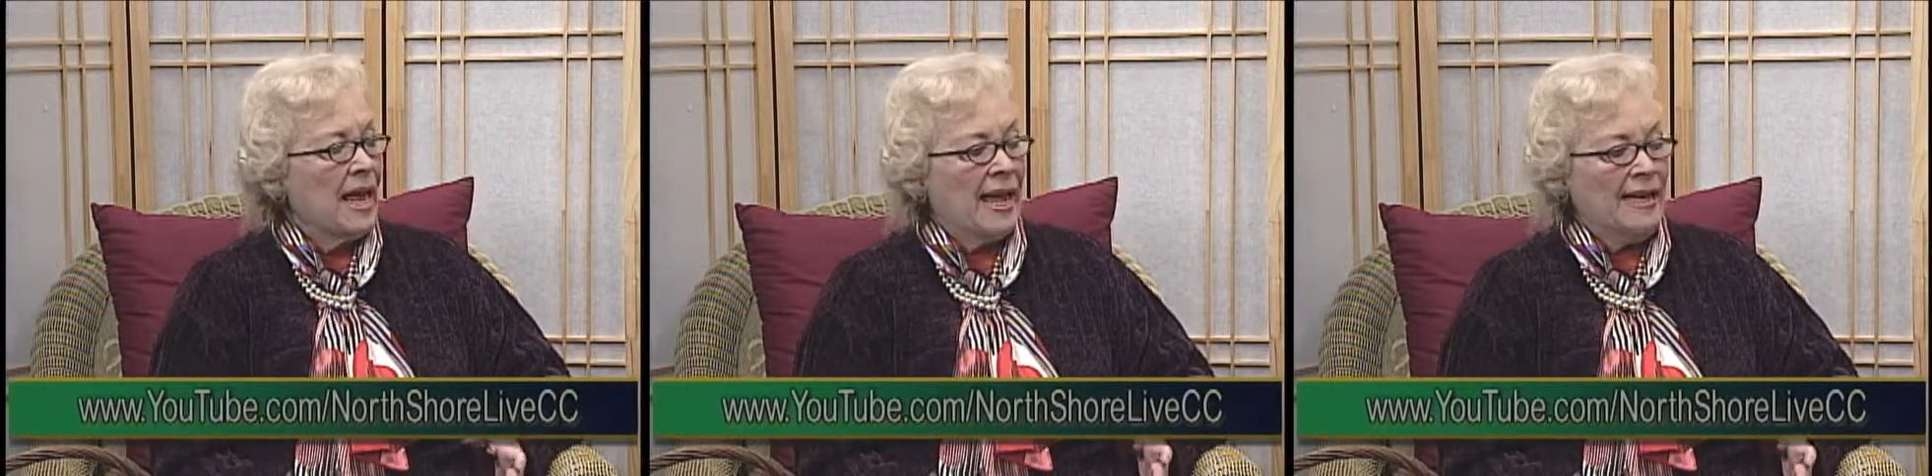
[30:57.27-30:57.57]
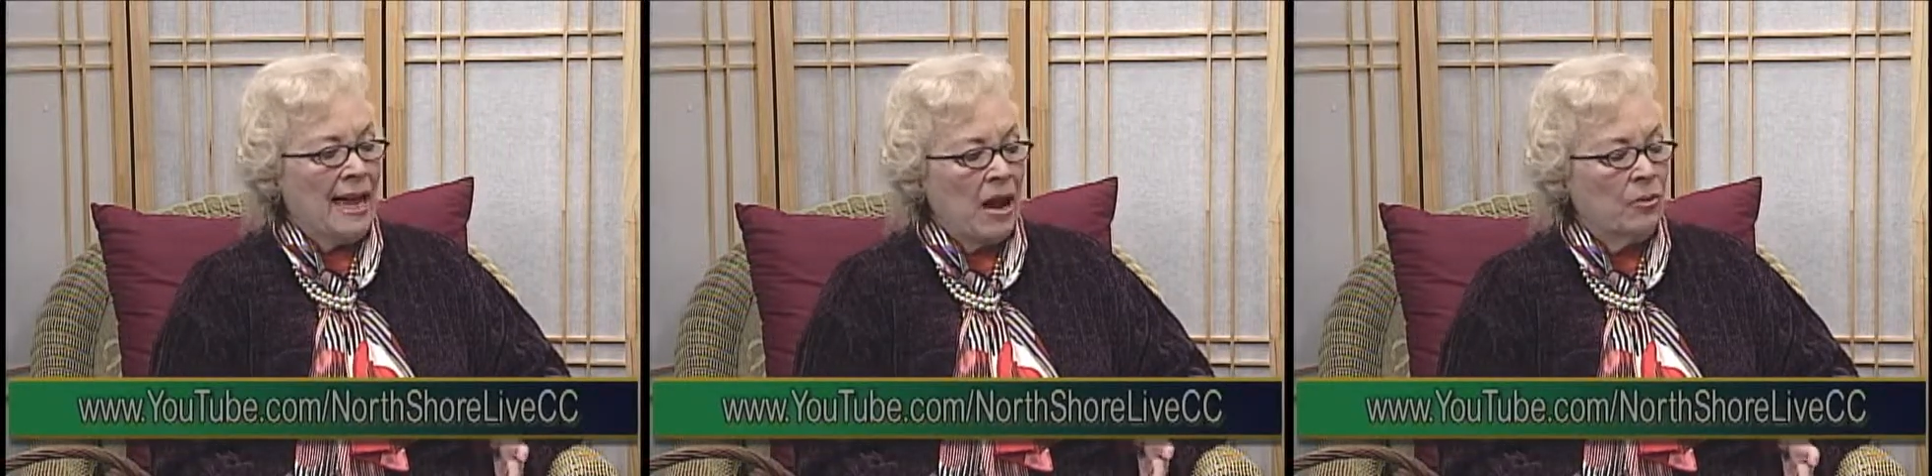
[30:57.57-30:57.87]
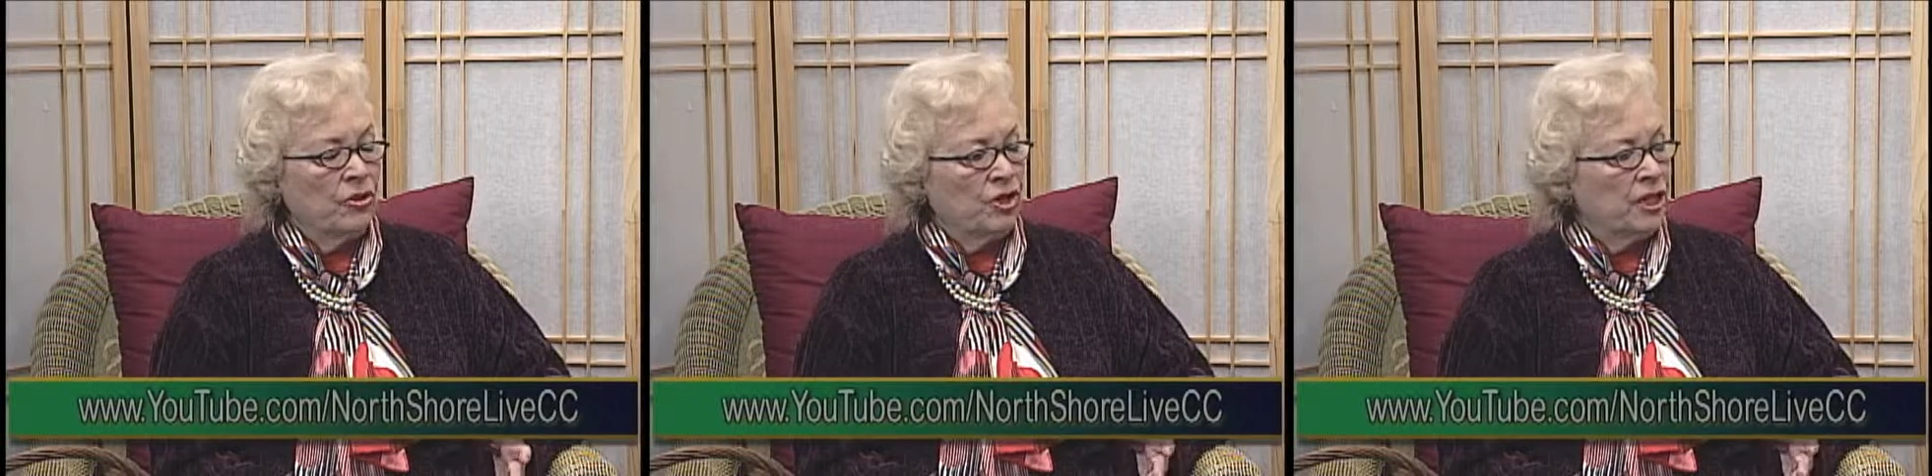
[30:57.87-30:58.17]
And
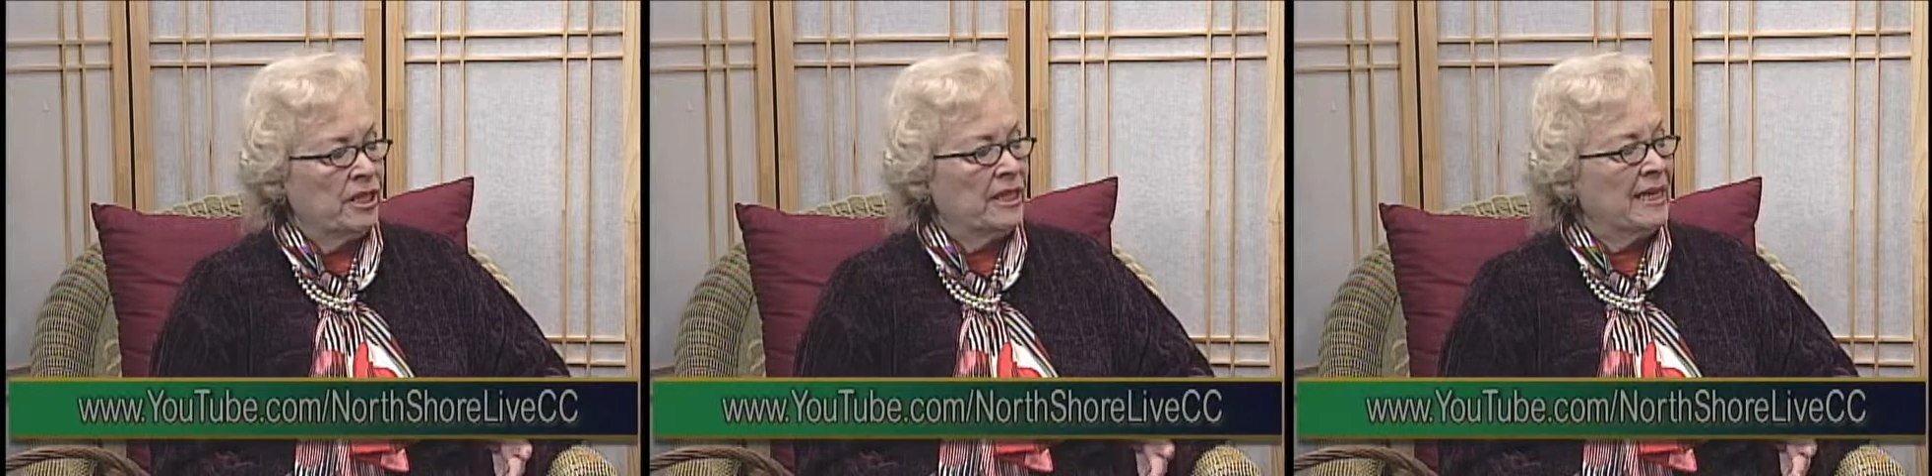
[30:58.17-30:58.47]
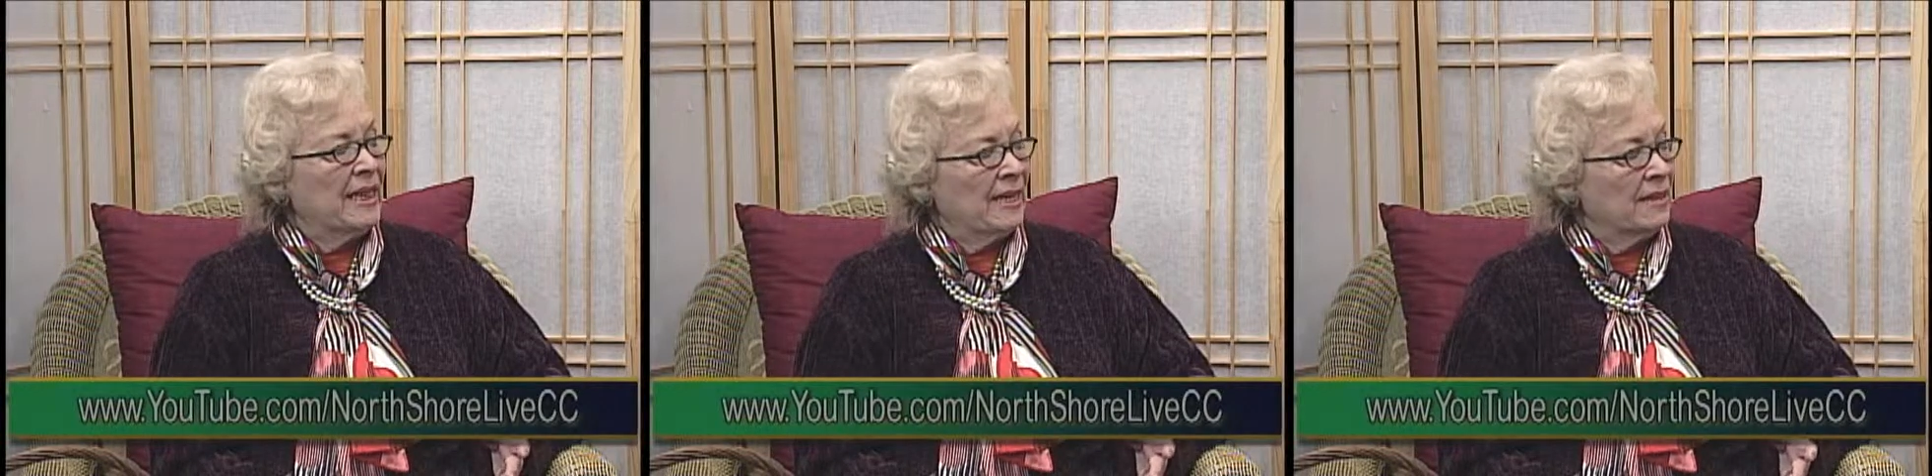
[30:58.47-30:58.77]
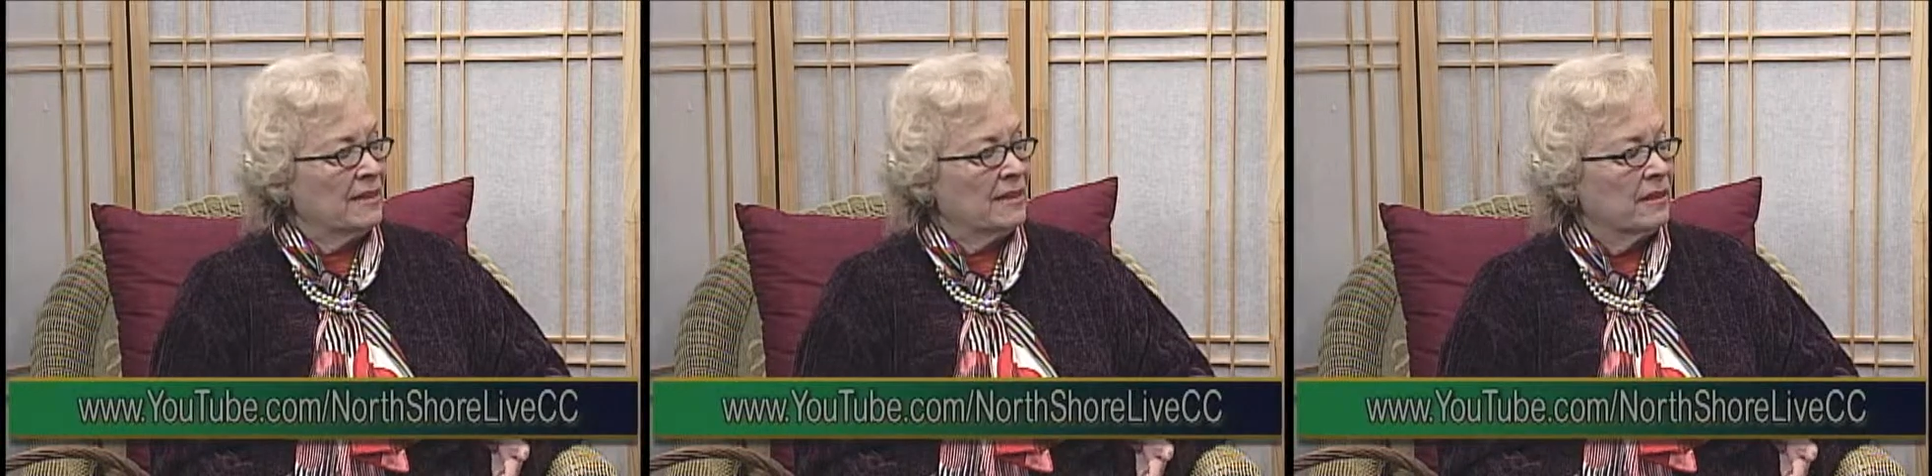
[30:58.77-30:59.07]
now she did
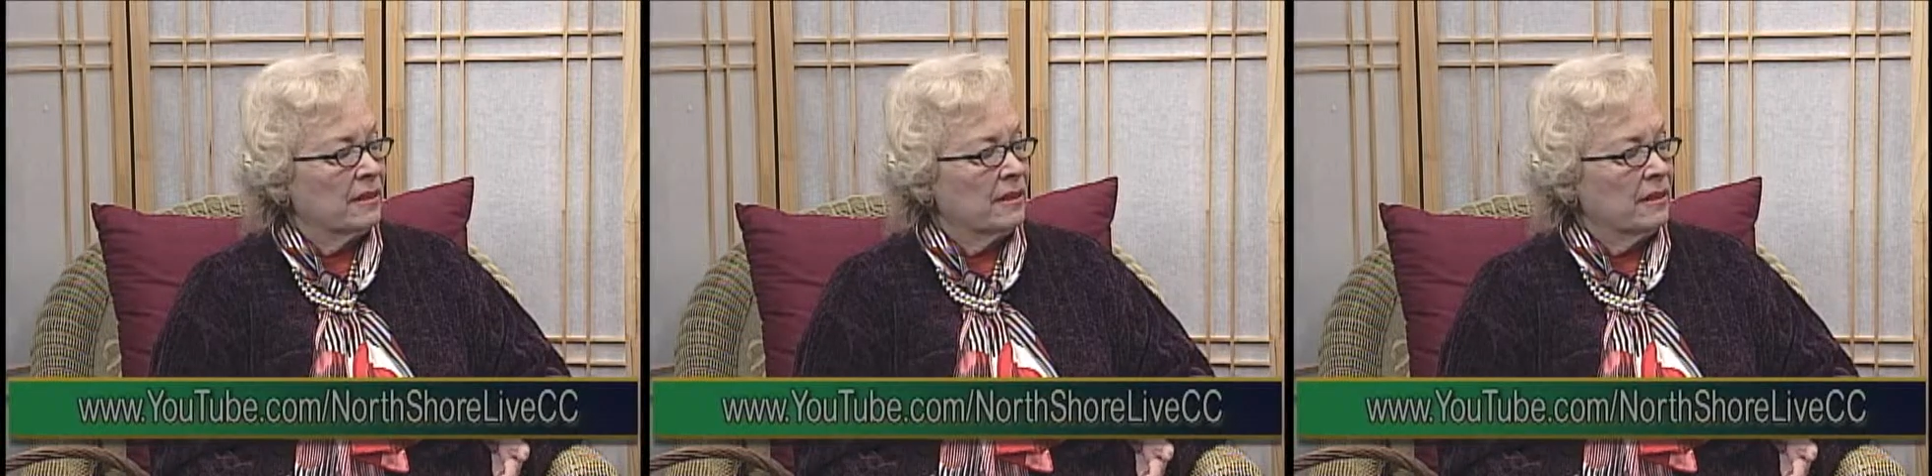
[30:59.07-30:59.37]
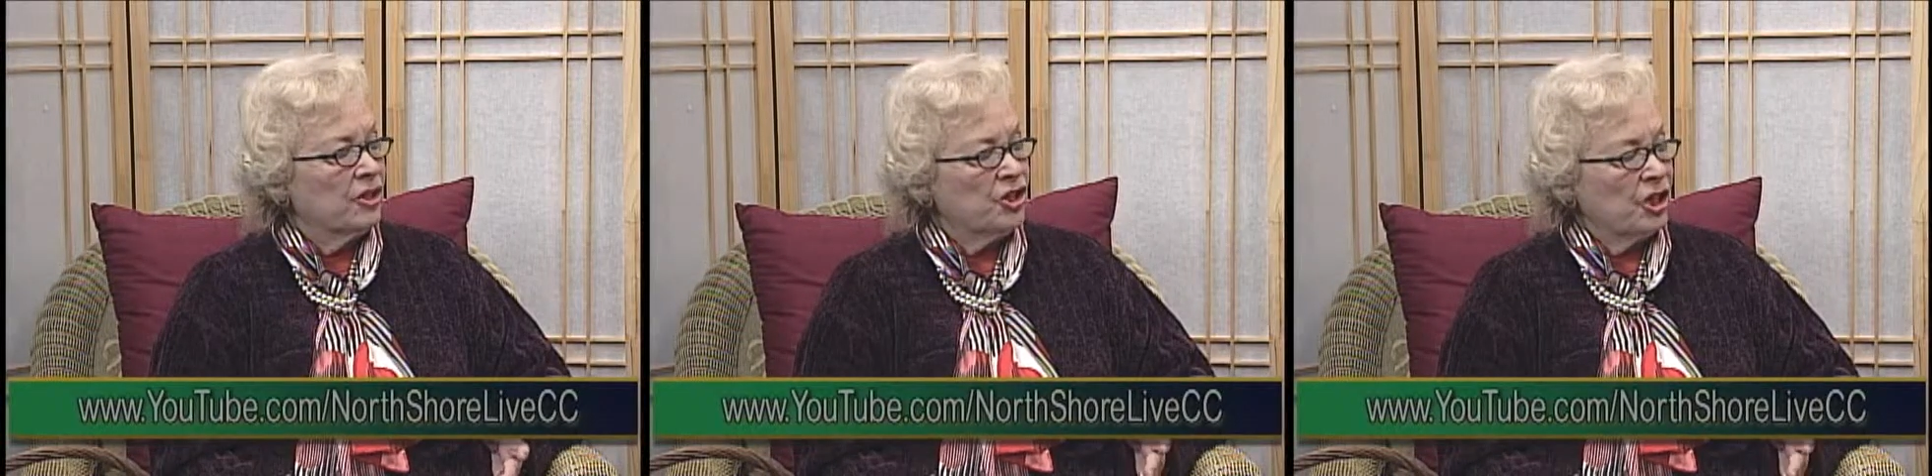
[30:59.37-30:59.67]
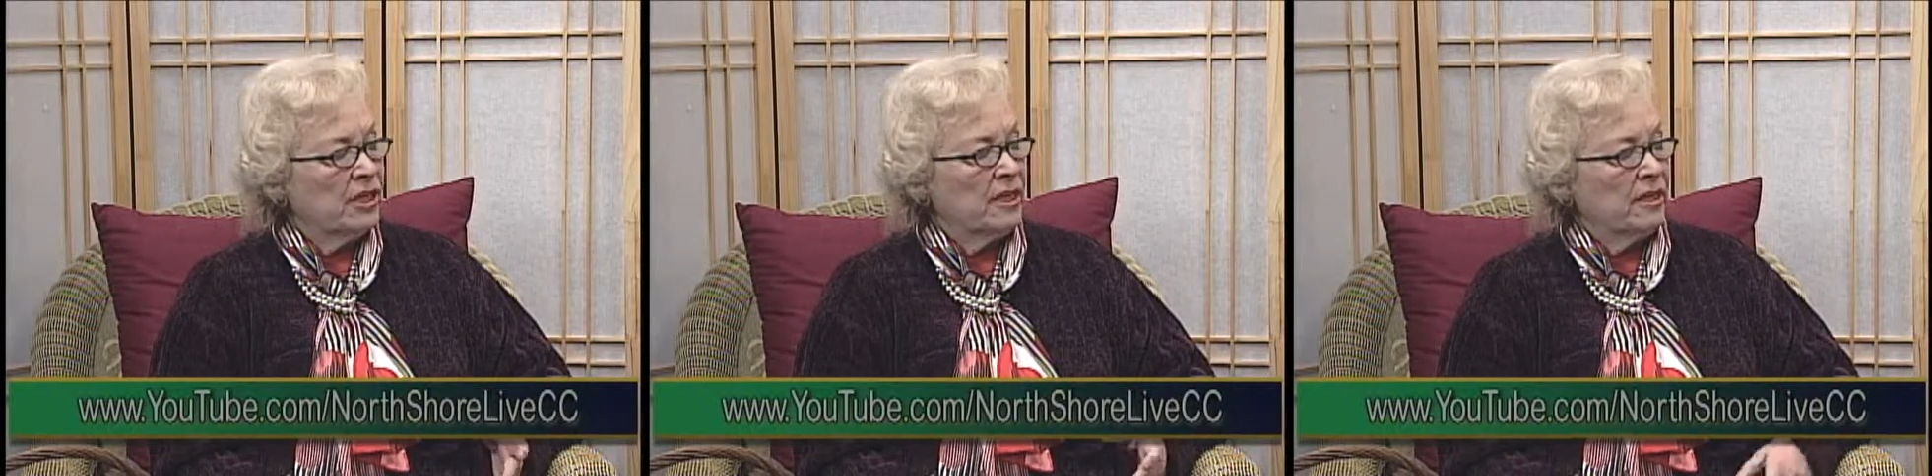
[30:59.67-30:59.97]
this.
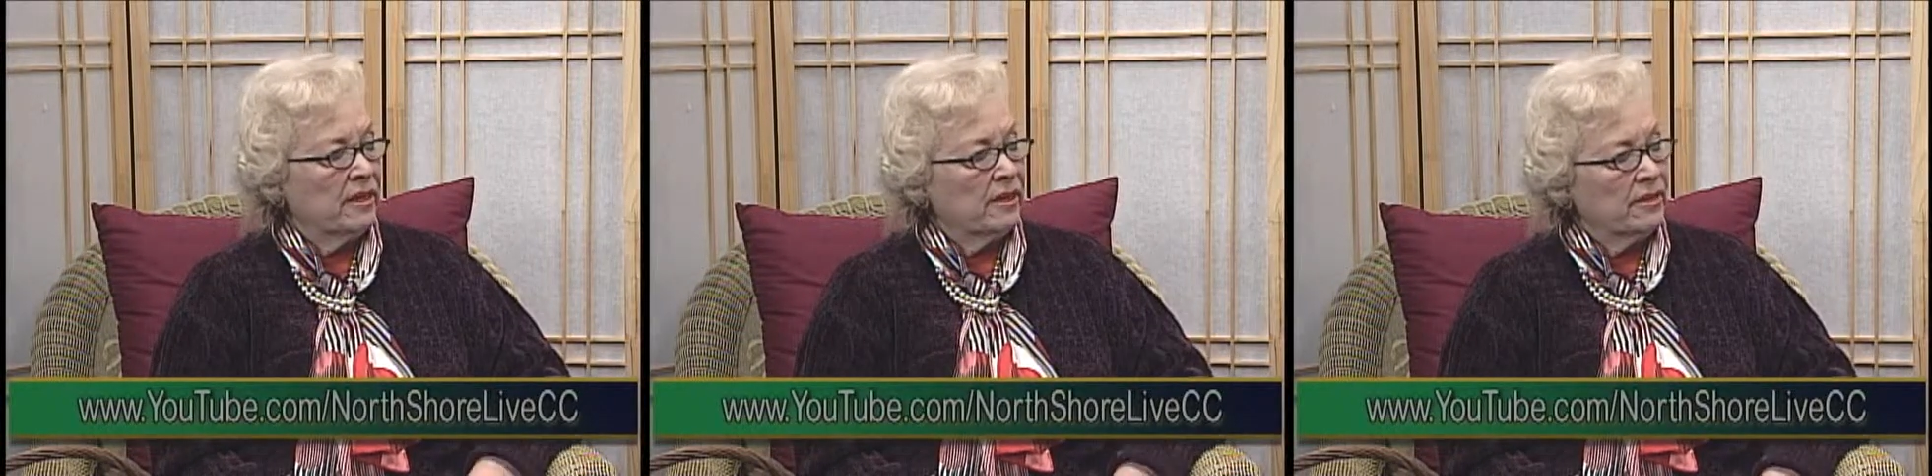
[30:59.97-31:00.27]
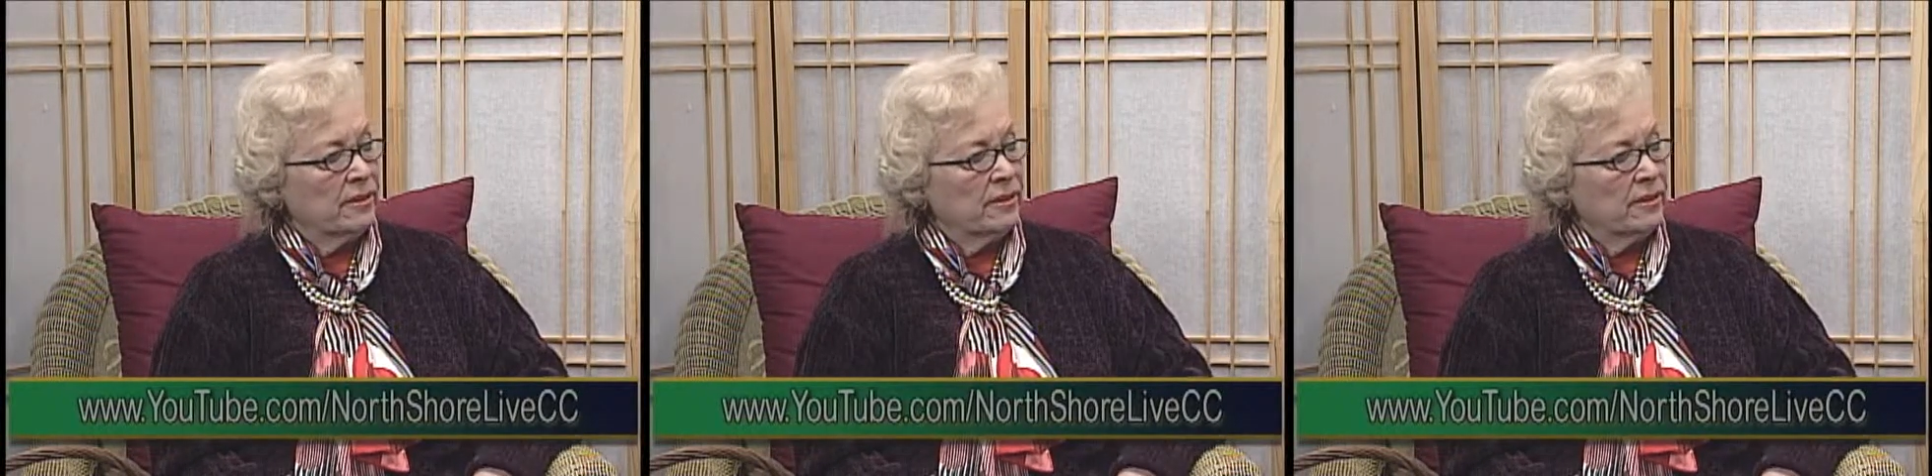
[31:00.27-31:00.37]
She did this.